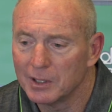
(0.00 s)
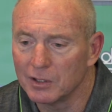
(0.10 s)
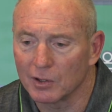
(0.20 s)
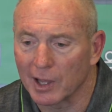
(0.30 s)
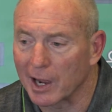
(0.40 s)

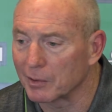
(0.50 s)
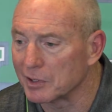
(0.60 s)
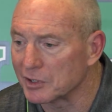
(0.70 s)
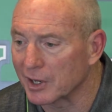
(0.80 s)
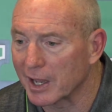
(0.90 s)
you know
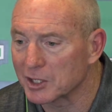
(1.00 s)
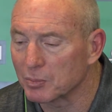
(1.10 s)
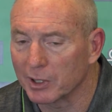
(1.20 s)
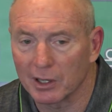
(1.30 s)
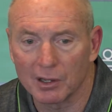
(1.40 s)
Lawry's a guy that's
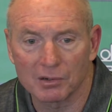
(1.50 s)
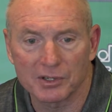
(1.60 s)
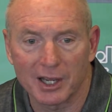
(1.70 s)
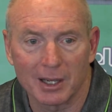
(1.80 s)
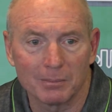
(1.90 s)
played a long
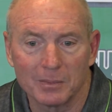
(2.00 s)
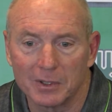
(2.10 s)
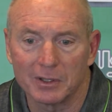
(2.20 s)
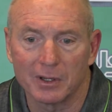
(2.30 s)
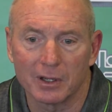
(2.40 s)
time,
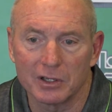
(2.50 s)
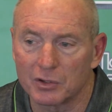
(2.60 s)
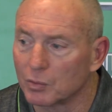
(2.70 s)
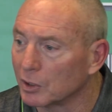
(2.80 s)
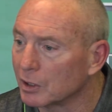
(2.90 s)
and uh, he's
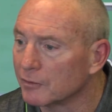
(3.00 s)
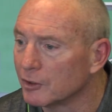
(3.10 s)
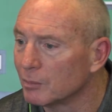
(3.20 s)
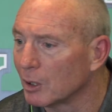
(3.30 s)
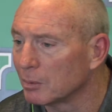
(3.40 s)
a really good
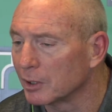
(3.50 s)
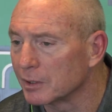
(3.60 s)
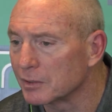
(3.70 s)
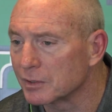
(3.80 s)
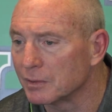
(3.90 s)
football
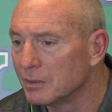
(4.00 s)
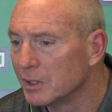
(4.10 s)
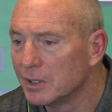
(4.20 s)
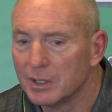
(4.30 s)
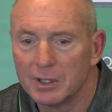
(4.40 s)
player. So
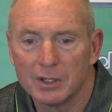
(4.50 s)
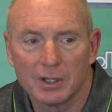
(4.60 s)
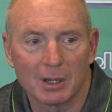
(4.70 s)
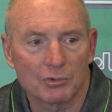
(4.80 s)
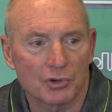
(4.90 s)

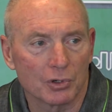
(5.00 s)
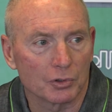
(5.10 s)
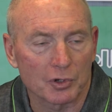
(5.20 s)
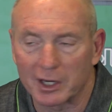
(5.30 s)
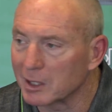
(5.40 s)
I'm sure
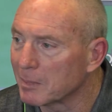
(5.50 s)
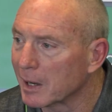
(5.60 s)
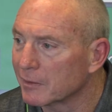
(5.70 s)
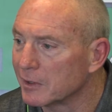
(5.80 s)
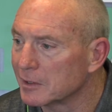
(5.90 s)
he'll try to get
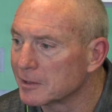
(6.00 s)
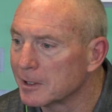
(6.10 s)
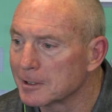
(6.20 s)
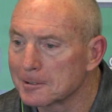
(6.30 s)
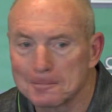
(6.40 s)
back against
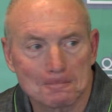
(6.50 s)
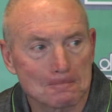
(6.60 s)
us.